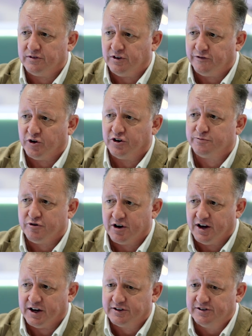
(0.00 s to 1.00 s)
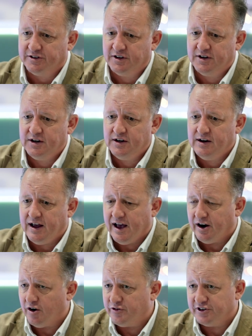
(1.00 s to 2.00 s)
diverse products,
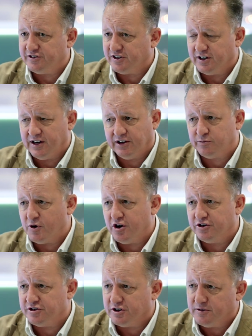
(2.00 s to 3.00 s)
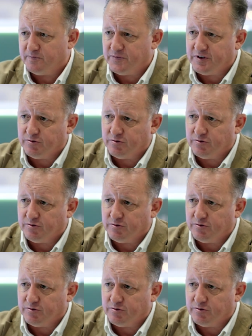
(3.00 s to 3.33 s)
and obviously explosion